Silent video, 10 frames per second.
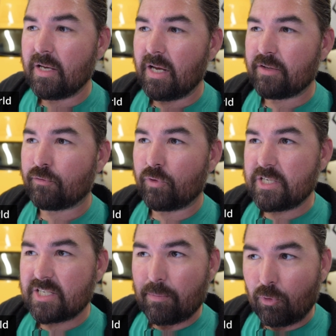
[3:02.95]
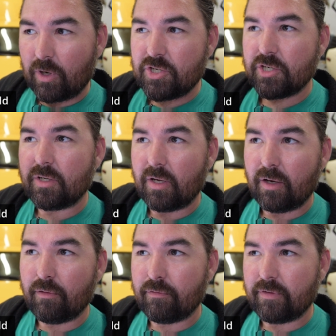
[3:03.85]
It's for the separation
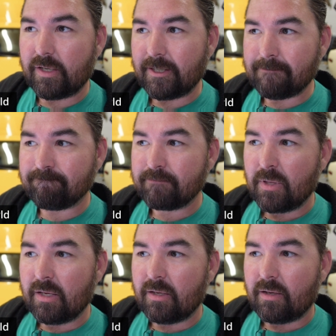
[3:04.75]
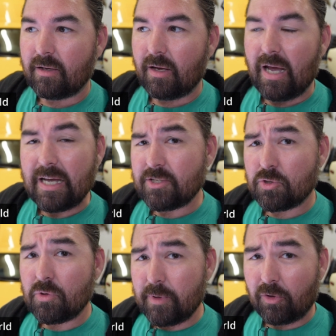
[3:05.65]
of ad
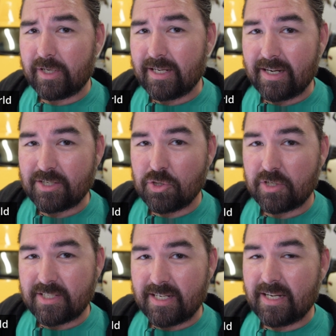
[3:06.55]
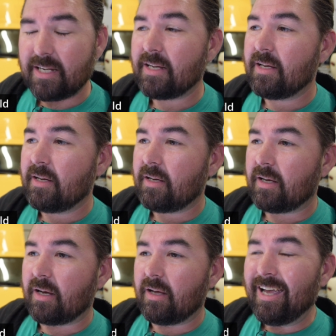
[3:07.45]
suitability, I guess you could say.
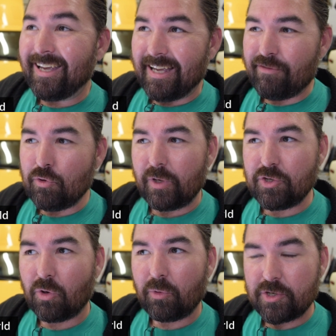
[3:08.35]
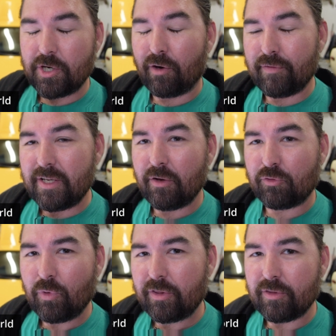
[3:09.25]
If you enjoy watching our
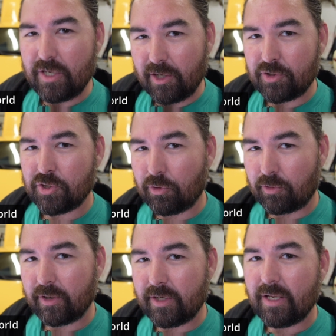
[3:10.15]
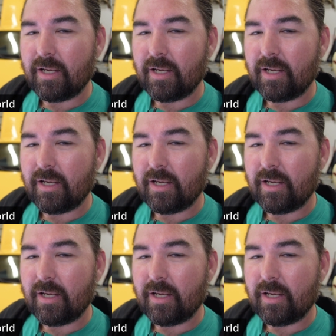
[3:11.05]
videos with young children,